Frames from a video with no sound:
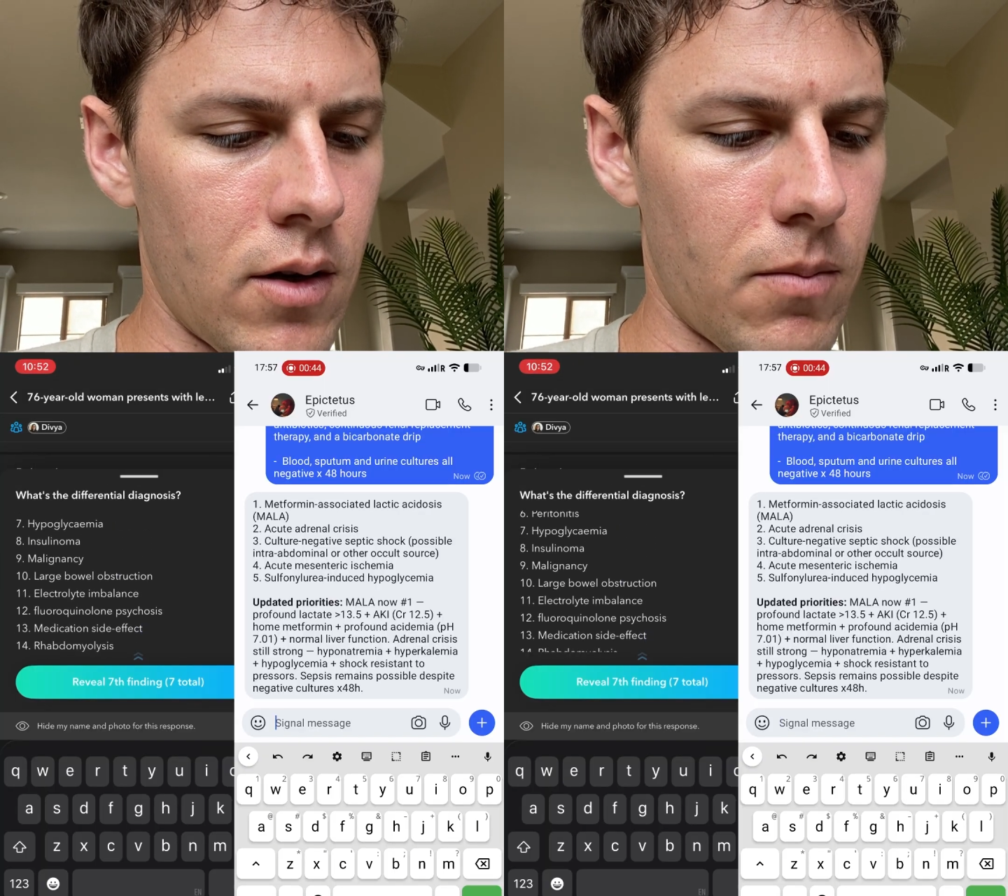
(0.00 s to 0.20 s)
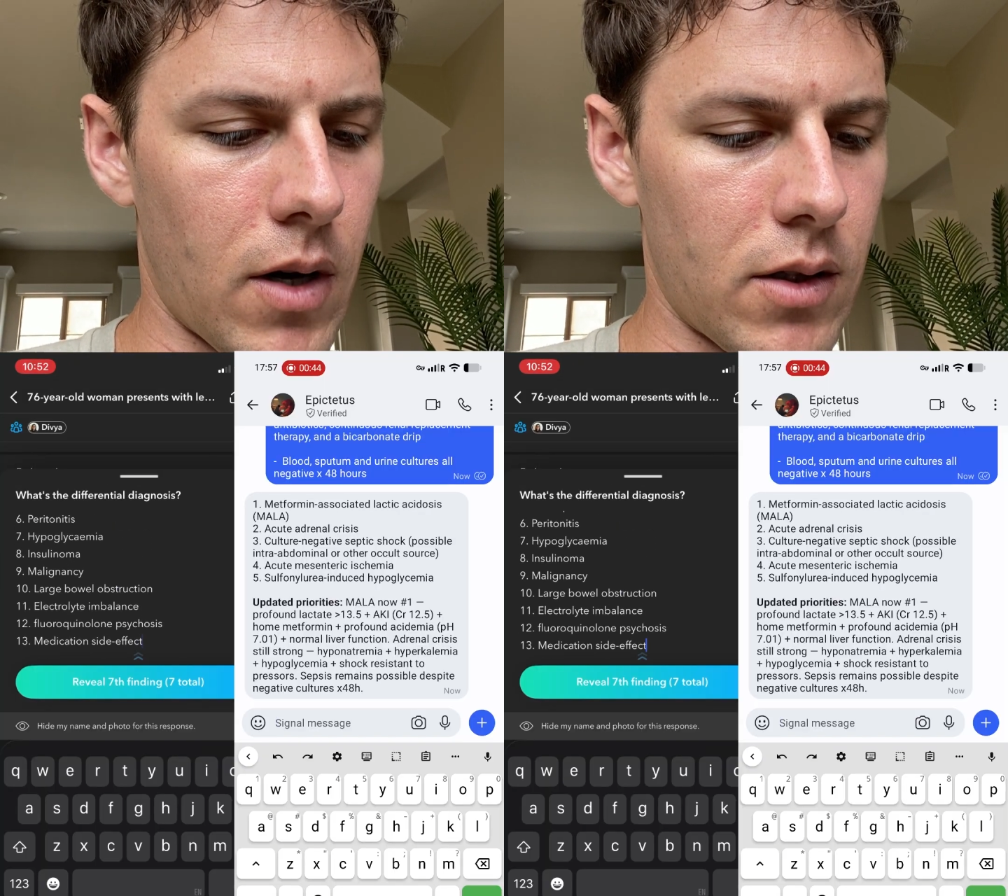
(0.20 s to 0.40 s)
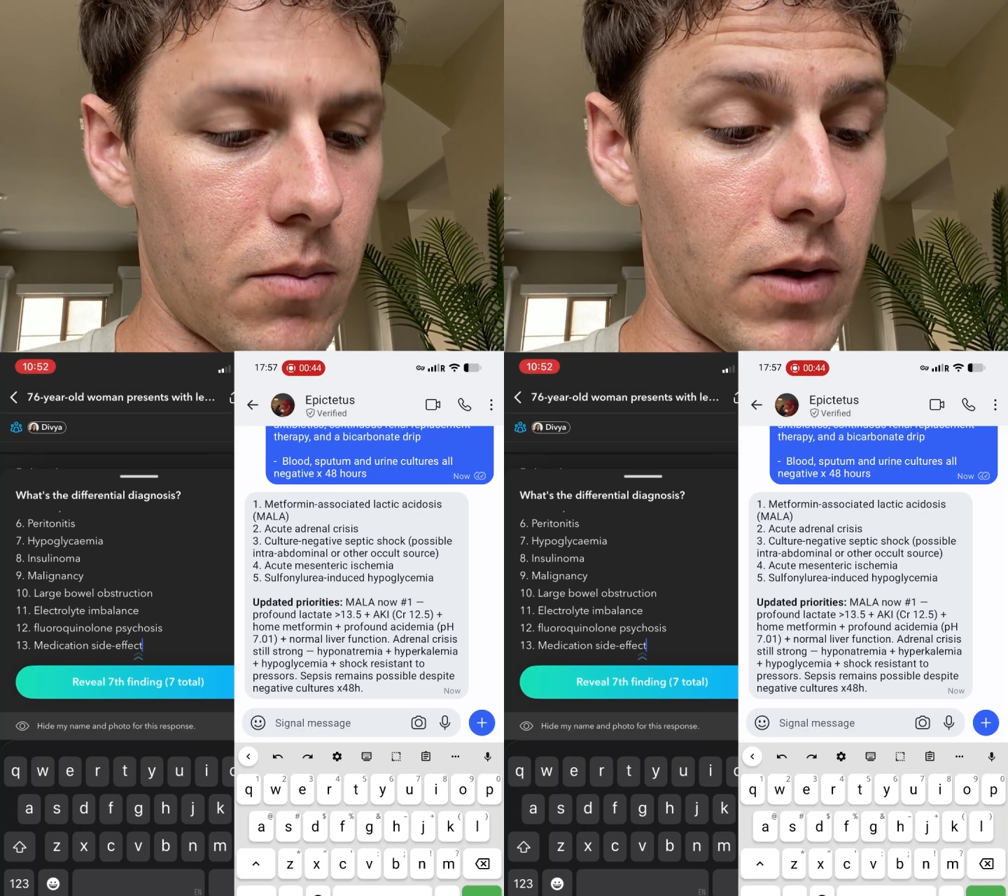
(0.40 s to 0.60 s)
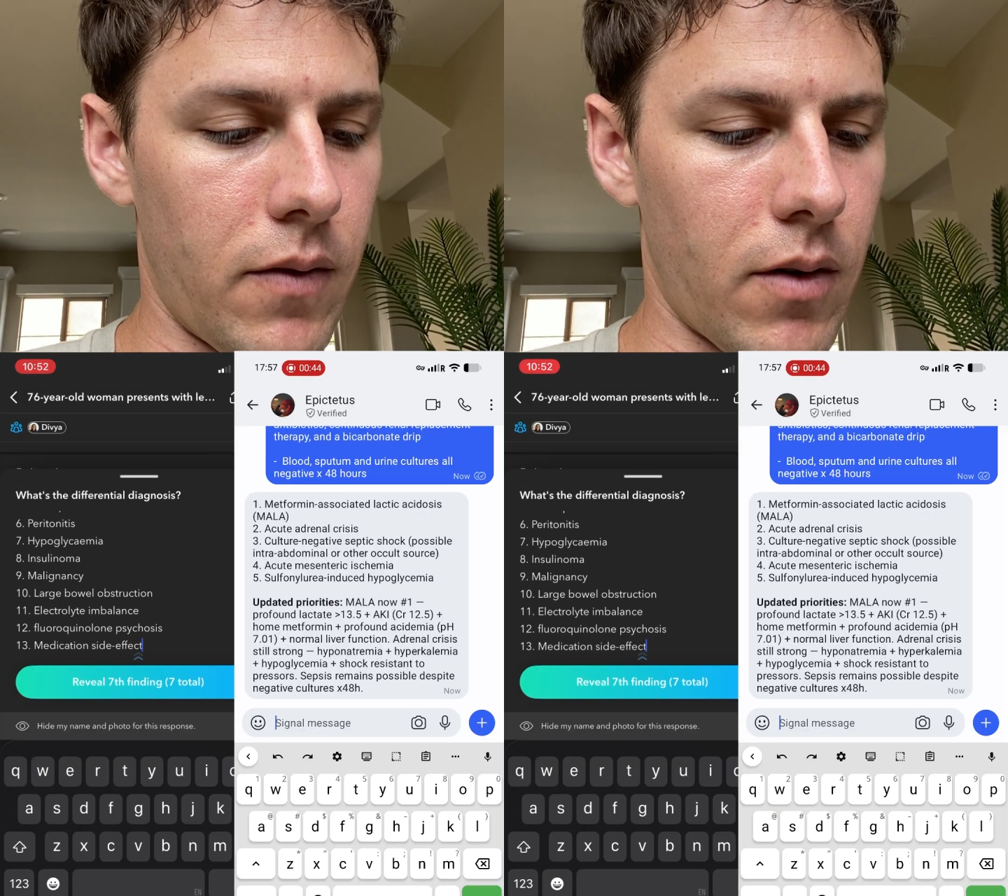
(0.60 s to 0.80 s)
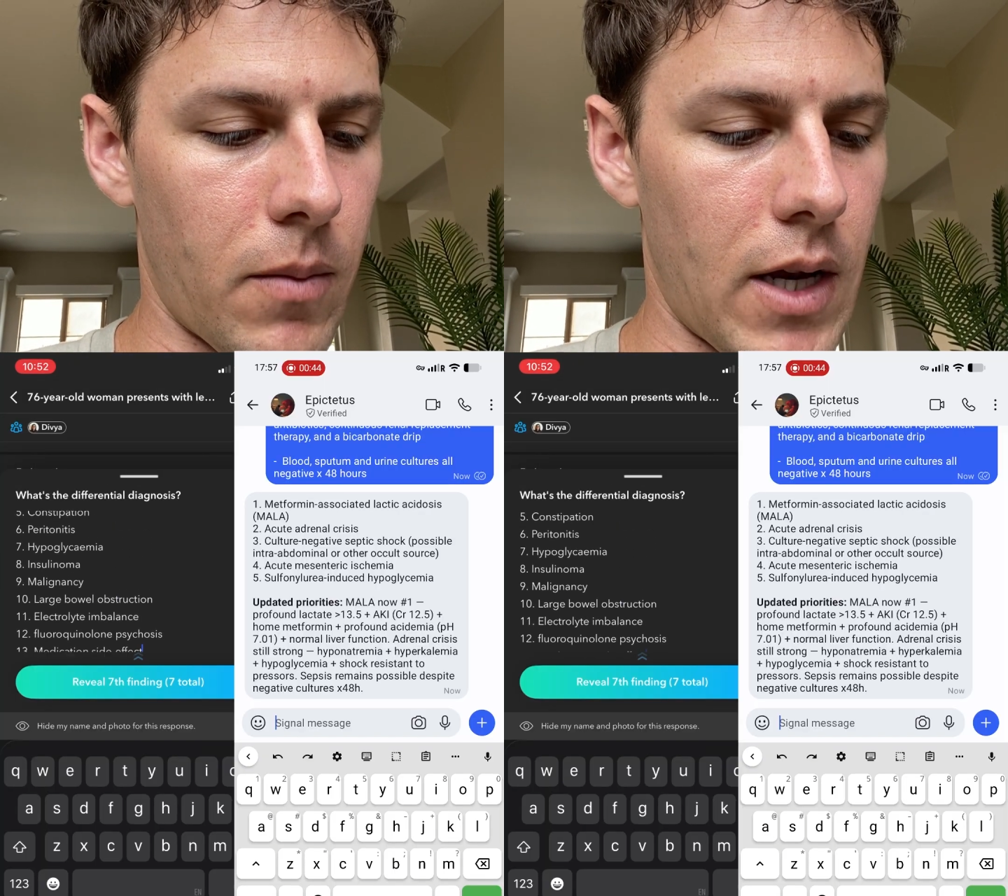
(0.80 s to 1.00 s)
possibly
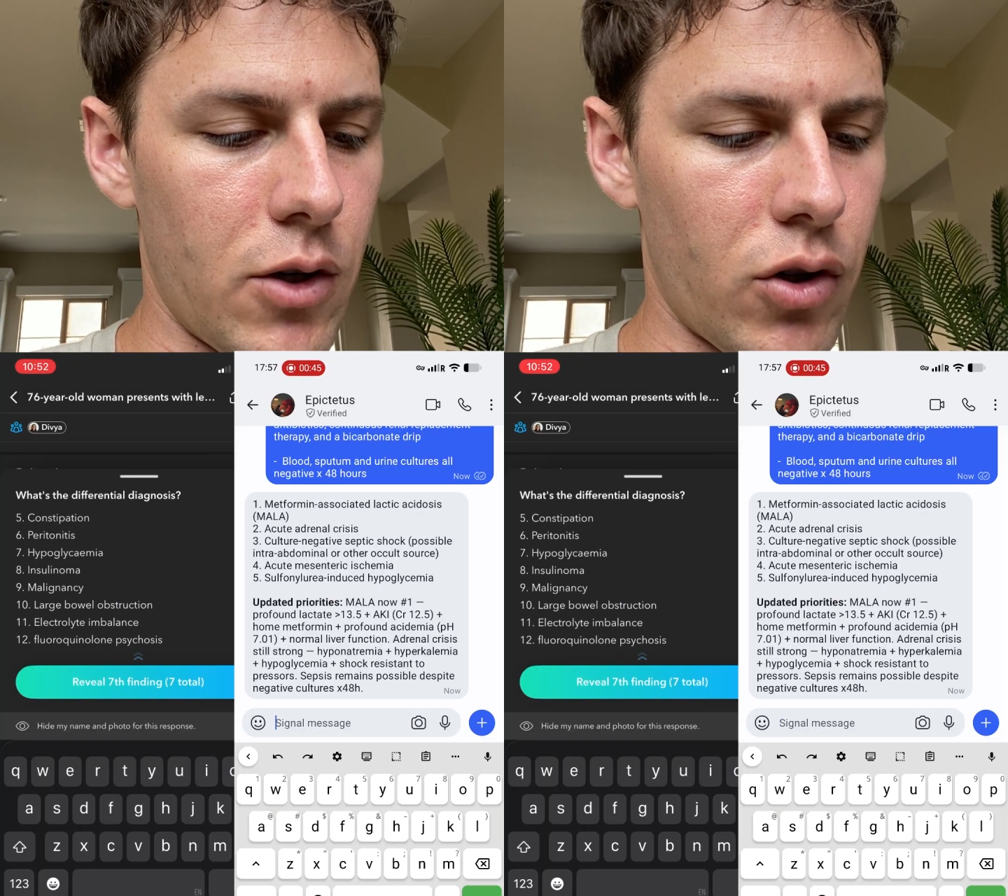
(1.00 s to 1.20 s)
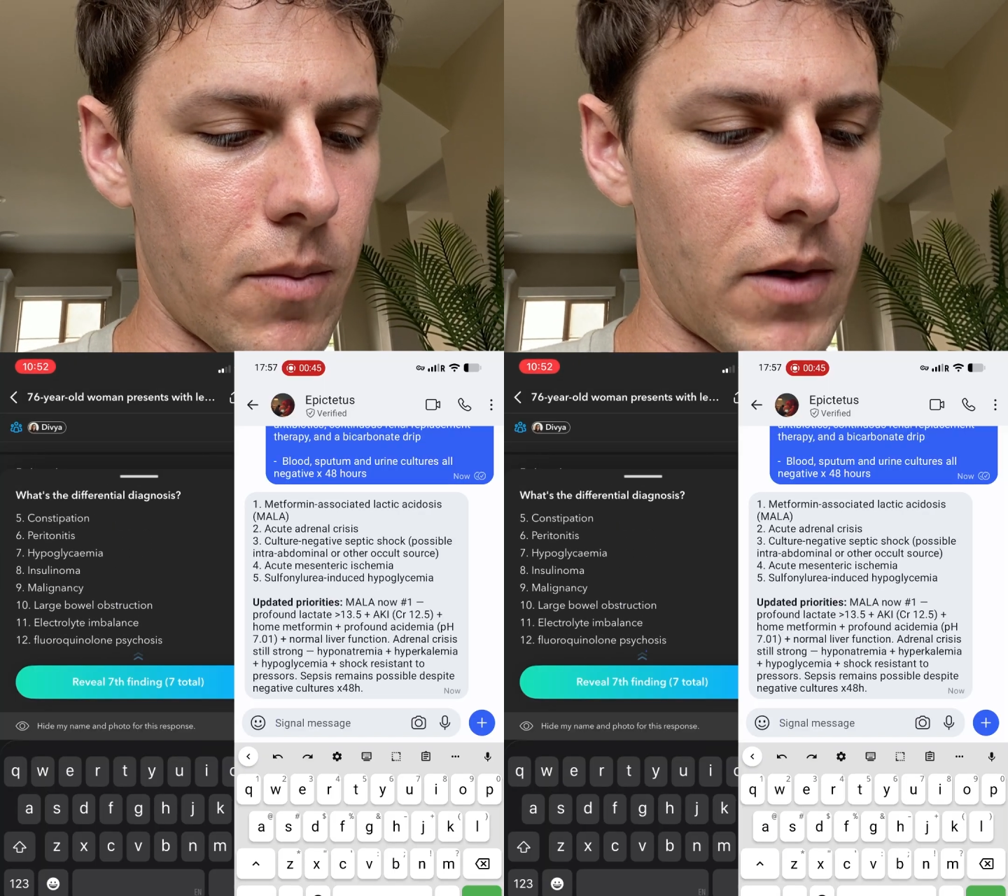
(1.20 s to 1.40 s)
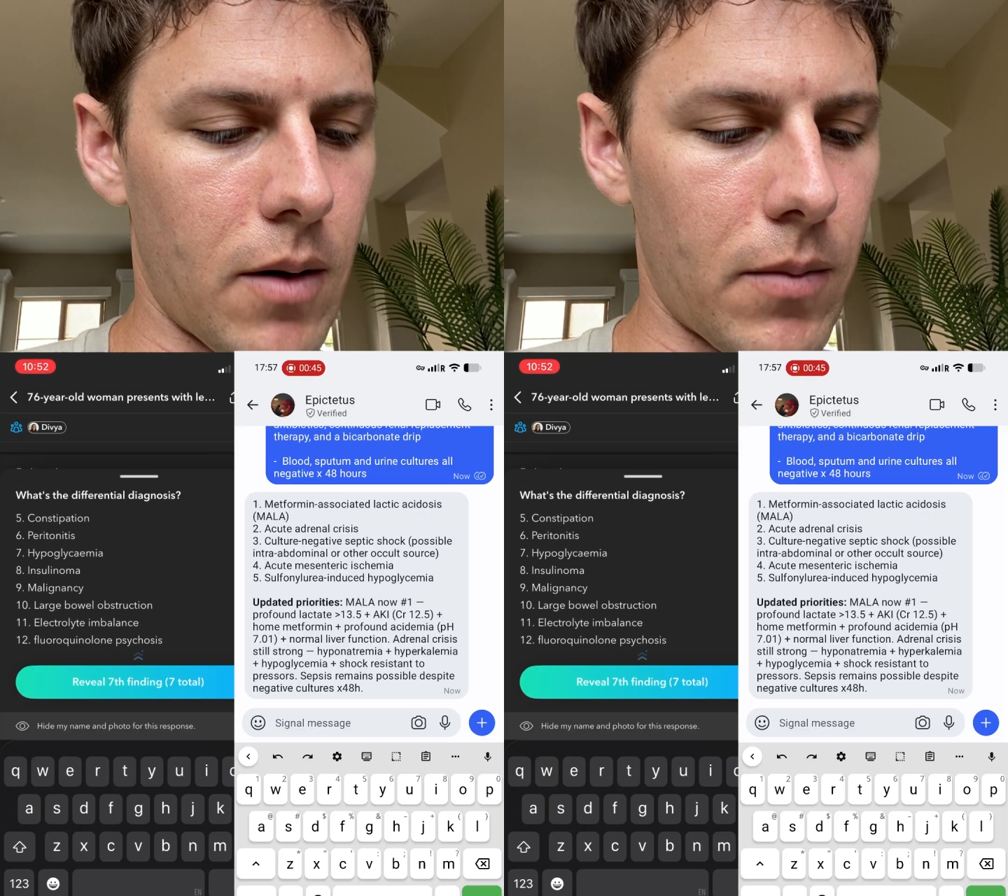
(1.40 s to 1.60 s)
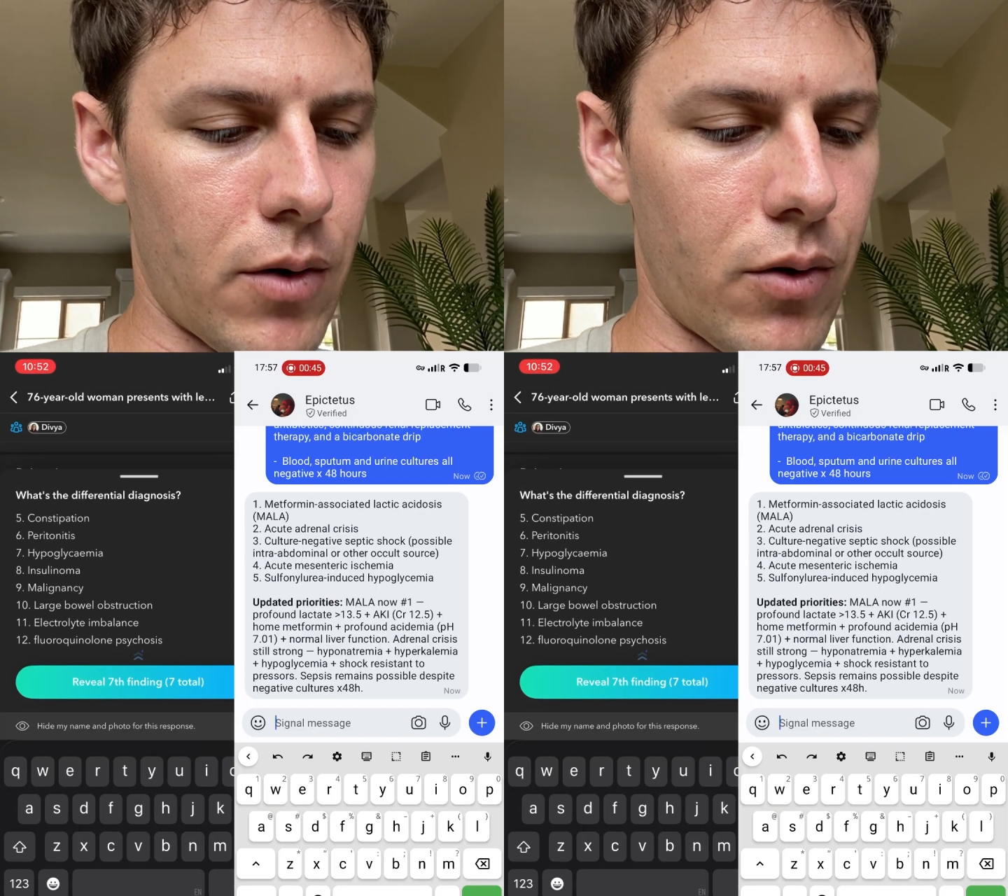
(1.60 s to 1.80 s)
from an intra-abdominal